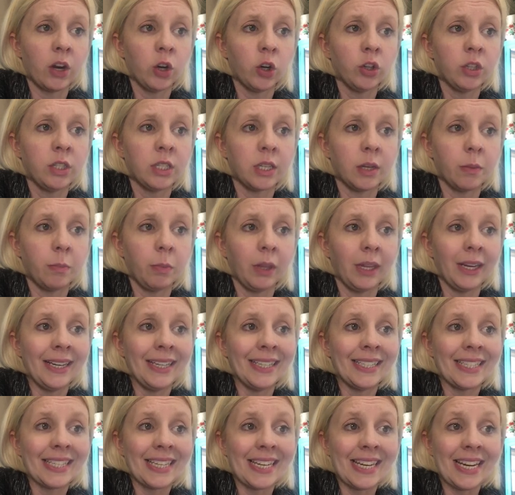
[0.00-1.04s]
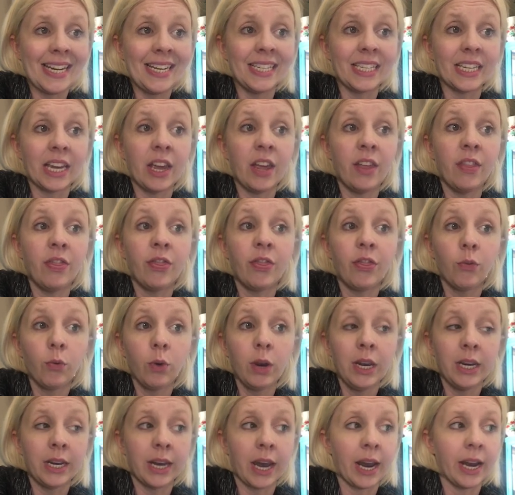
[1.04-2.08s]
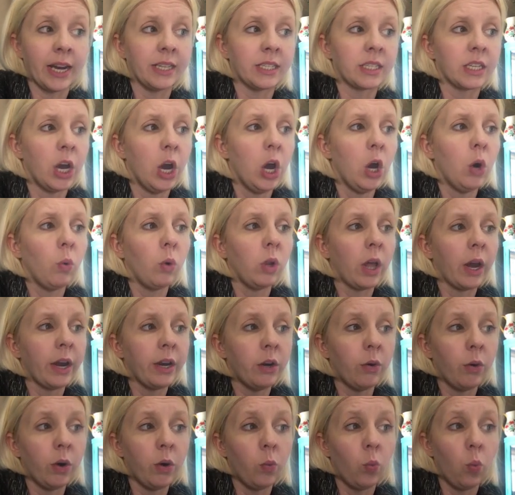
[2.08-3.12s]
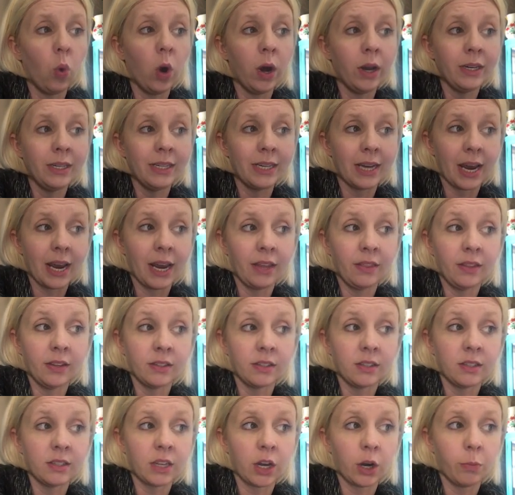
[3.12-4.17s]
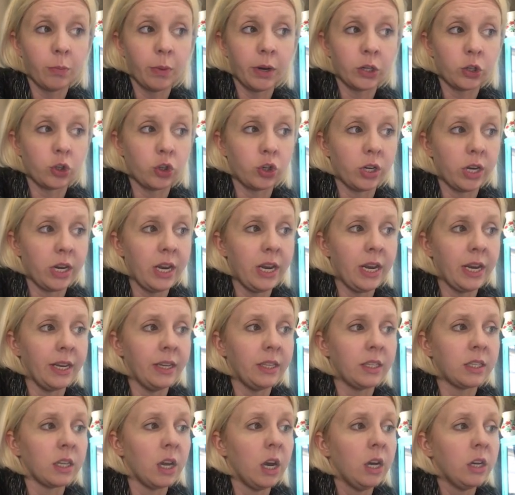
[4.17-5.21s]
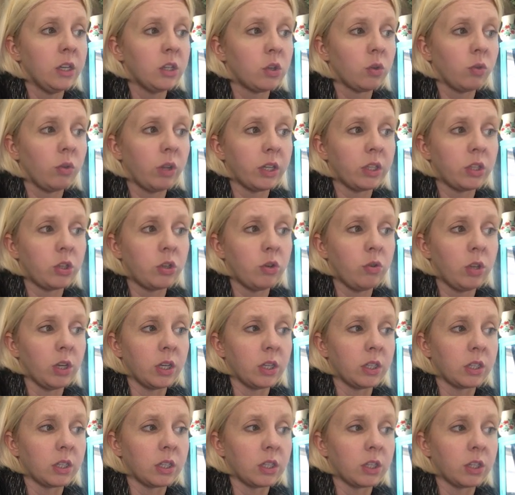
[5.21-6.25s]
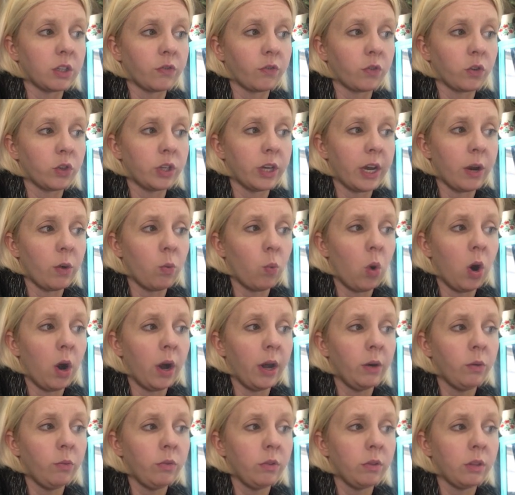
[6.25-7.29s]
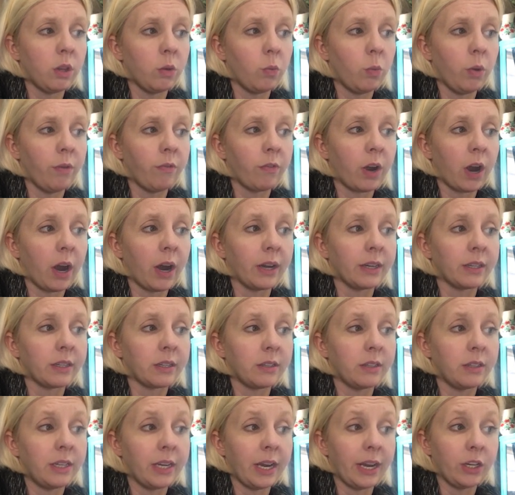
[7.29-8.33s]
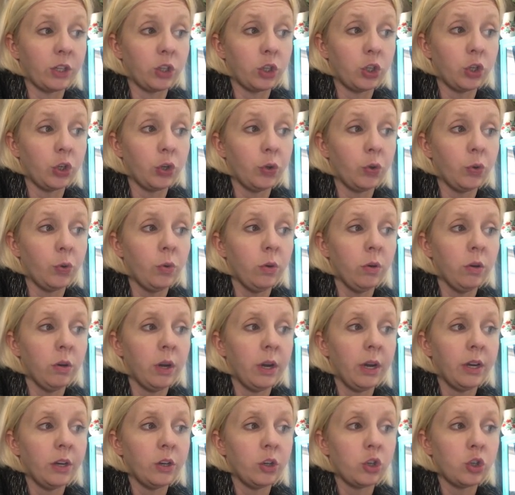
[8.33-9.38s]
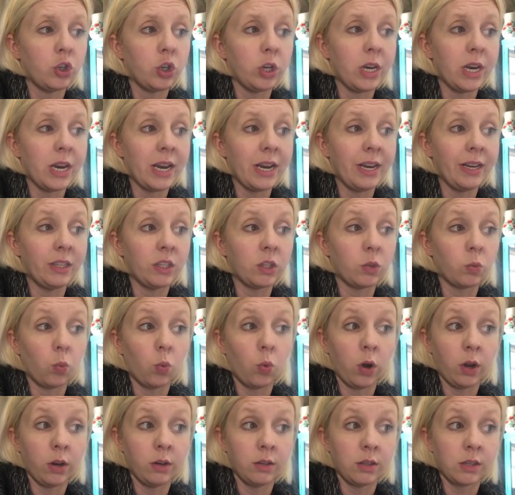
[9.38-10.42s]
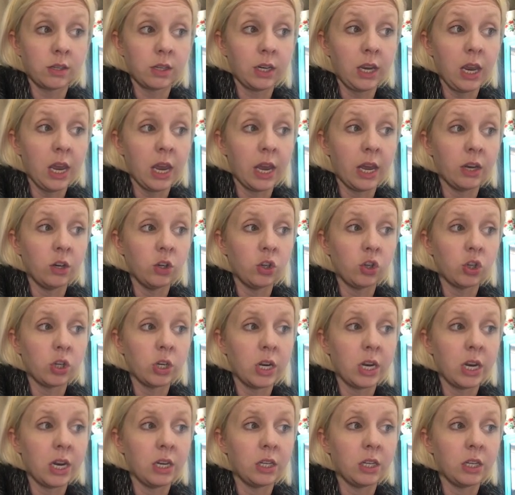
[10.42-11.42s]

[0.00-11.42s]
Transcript: and her siblings eat in three days? Well, I know in one day, this is how much she eats. So let's do this. This is for day one. Then we've got day two. She eats, once again, she